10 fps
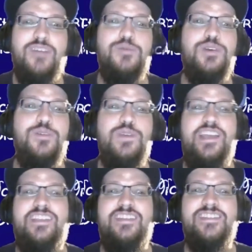We'll
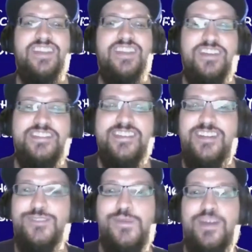get to the stuff I said
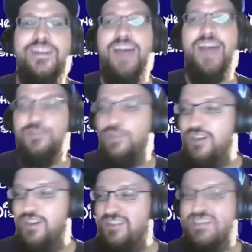on Twitter
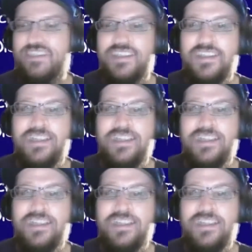afterwards.